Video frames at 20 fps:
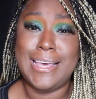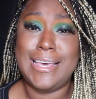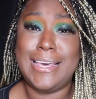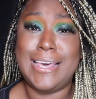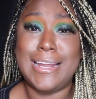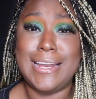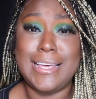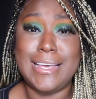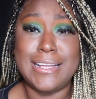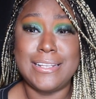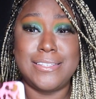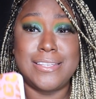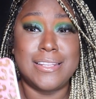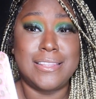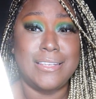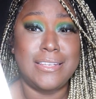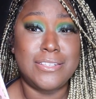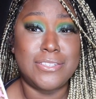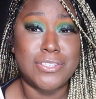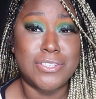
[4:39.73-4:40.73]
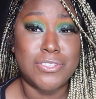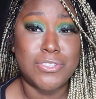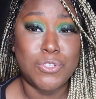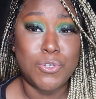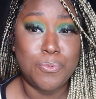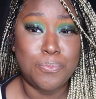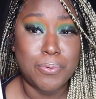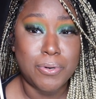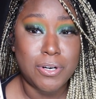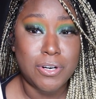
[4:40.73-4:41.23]
getting into these
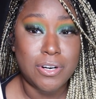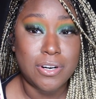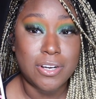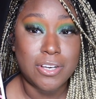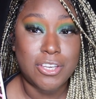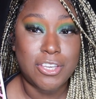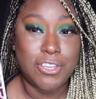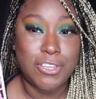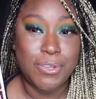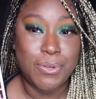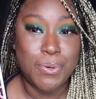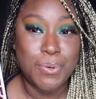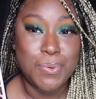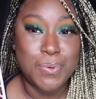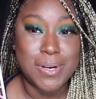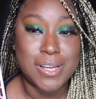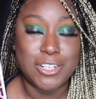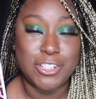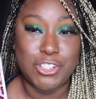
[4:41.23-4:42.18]
super cute